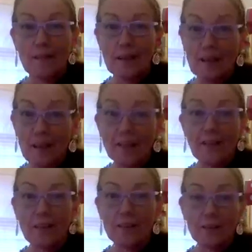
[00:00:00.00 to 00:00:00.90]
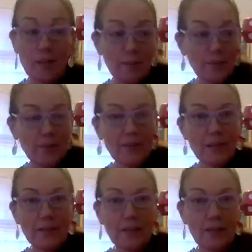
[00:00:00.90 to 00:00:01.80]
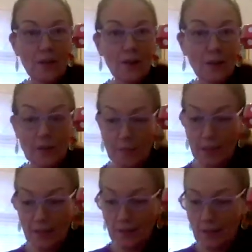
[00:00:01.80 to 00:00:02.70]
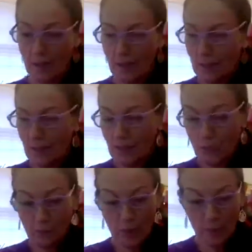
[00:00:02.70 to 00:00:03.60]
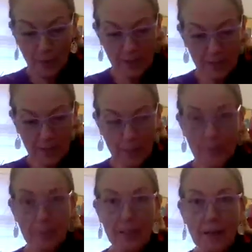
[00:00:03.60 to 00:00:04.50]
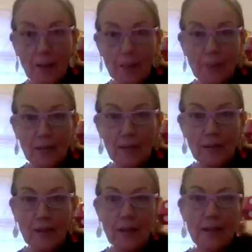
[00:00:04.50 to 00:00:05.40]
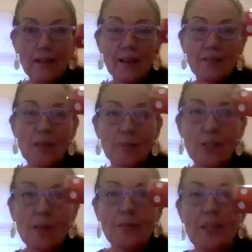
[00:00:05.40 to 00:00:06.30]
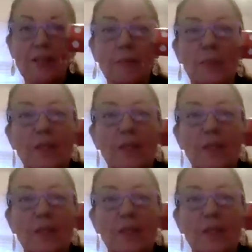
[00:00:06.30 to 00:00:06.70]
I like her. I'm putting her in the car with me. This robot's keeping me company. Now, sometimes I could be